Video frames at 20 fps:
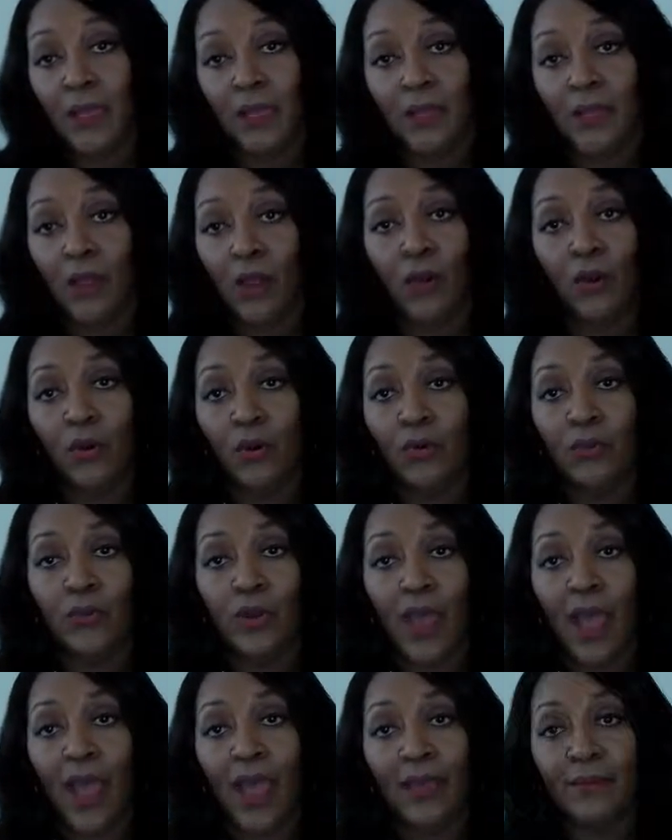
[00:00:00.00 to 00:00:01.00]
you know,
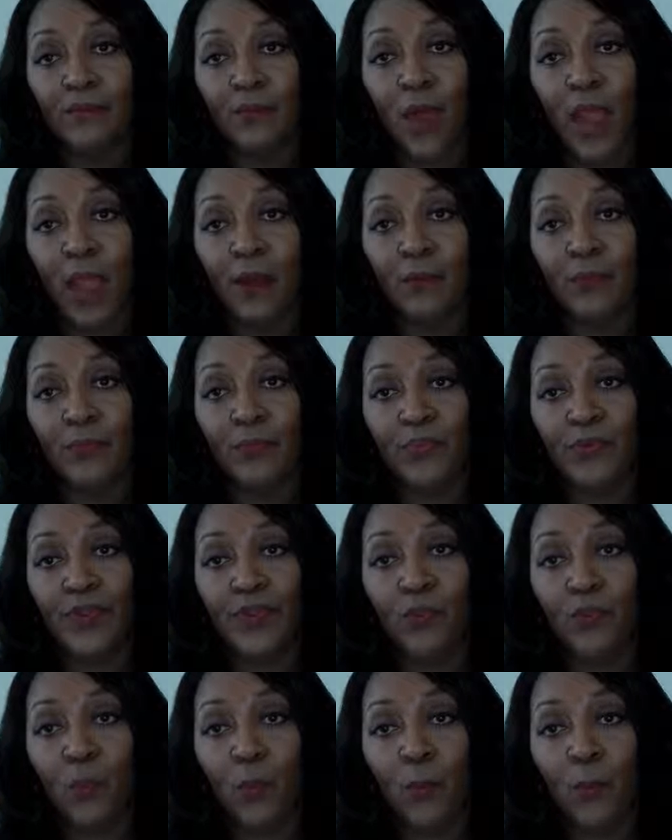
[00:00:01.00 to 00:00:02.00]
I
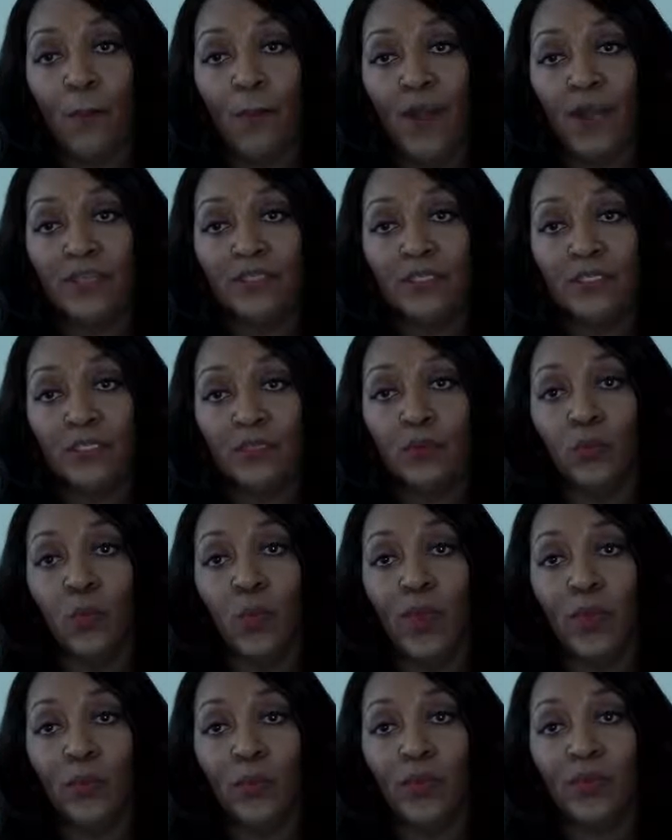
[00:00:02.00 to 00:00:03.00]
pretty much
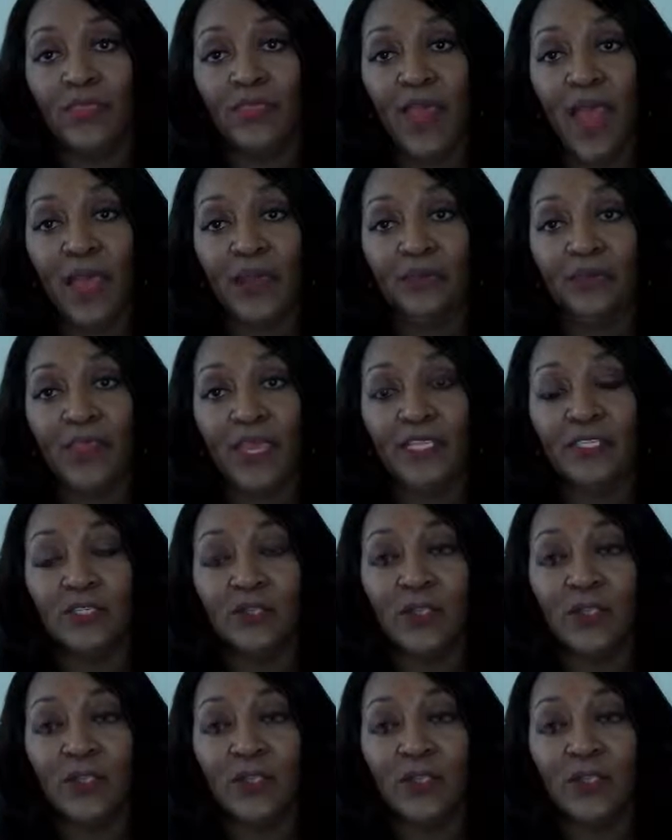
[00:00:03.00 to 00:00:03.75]
went without that.